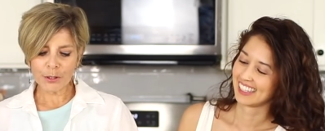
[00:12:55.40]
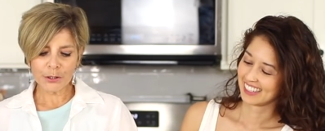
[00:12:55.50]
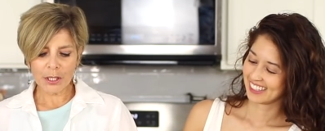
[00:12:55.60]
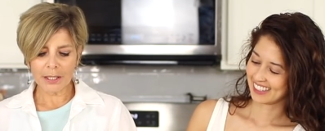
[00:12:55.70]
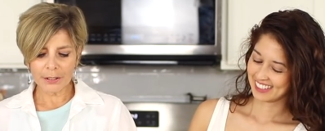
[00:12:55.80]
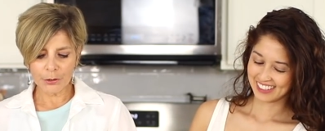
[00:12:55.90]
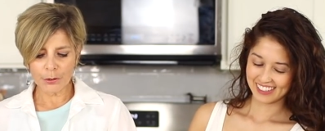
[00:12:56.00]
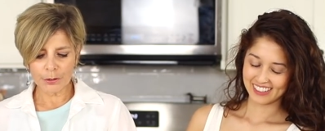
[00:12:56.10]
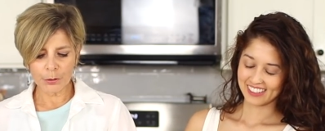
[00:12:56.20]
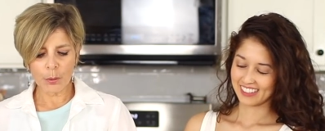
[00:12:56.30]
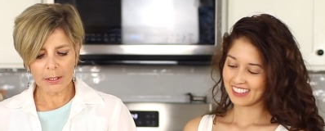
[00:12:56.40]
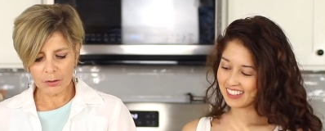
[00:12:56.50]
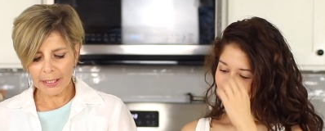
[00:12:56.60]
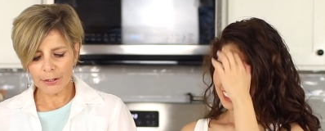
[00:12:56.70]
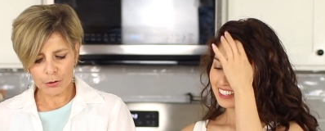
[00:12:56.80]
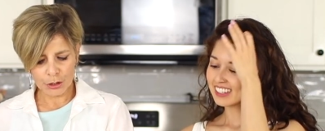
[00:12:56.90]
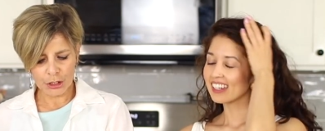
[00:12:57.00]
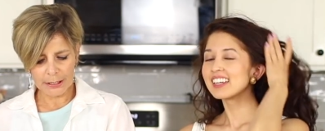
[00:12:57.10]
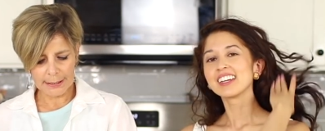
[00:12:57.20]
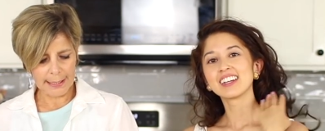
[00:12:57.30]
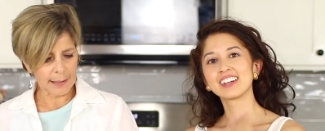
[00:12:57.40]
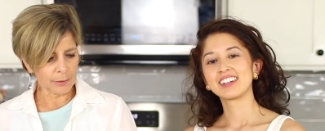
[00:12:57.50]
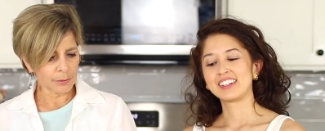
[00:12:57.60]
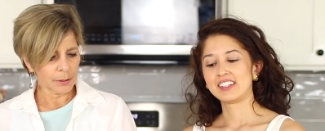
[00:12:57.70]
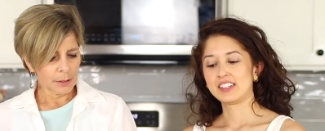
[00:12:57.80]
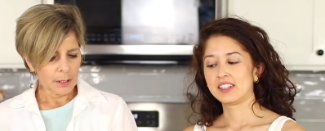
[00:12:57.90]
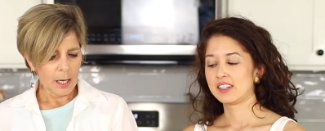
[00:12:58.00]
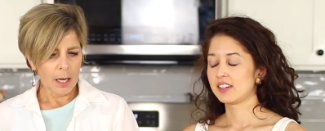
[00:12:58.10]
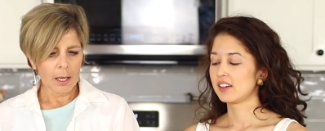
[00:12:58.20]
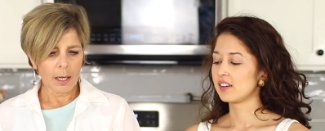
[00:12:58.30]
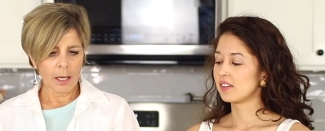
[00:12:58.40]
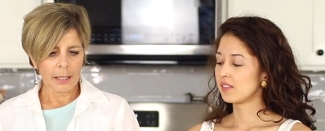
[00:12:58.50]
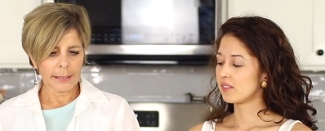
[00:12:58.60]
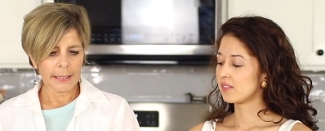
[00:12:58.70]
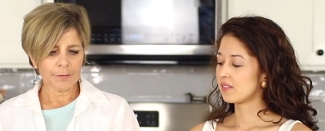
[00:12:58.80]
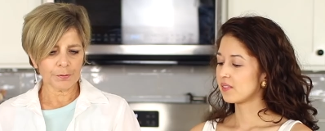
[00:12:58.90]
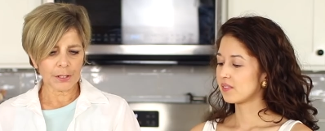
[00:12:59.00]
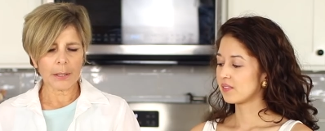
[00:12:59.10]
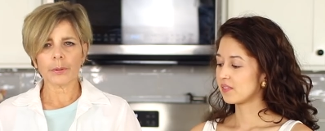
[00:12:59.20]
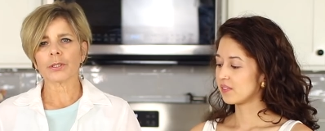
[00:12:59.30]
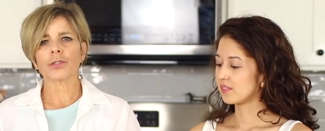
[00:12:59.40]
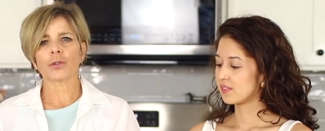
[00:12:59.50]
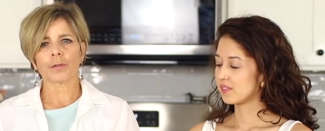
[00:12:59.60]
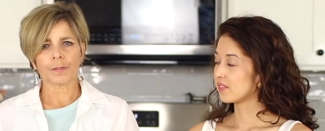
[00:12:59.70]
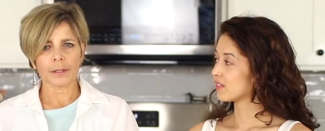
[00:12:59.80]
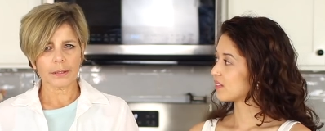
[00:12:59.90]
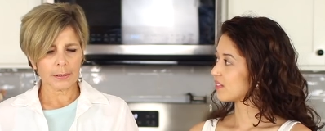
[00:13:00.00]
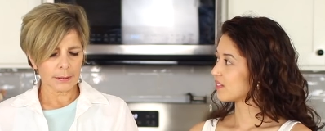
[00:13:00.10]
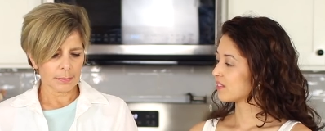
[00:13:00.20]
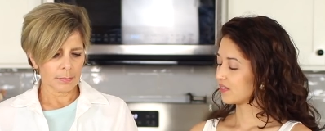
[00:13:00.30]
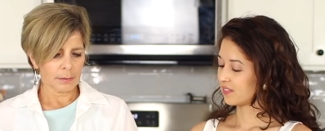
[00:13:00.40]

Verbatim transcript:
Speaker 1: you cut you want to lay your sheets out on a floured surface.